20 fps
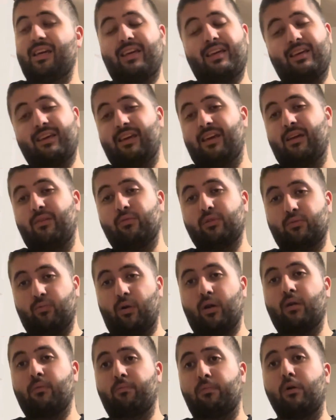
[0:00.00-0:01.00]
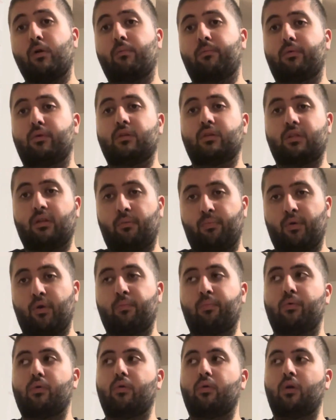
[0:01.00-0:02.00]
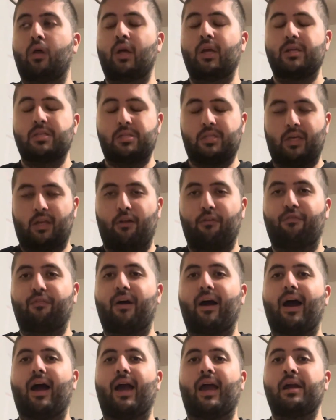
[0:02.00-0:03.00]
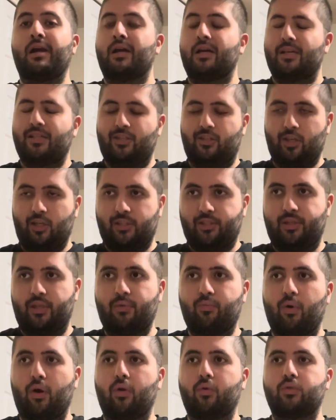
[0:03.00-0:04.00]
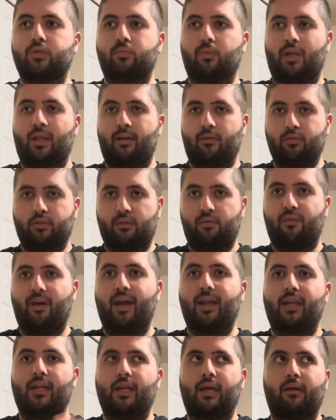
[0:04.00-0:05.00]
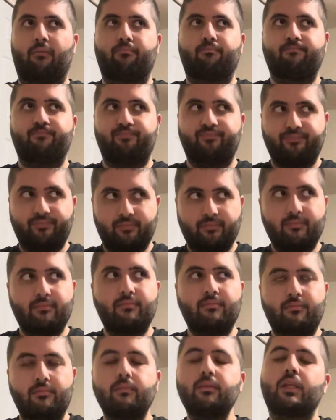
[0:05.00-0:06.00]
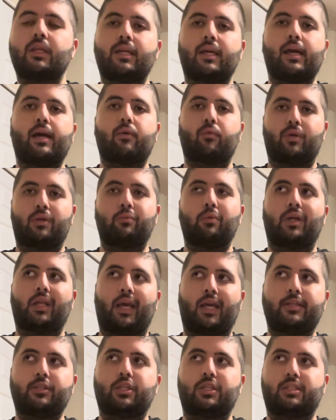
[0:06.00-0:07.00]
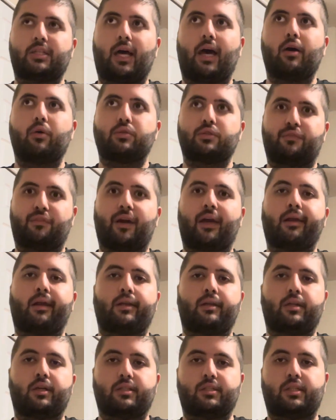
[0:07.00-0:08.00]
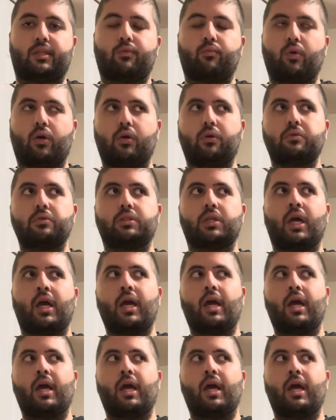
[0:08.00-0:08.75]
he, he was wearing purple, and the purple signified Dusty Rhodes when he was fighting him. Yeah, when when AJ Styles was fighting Dusty Rhodes,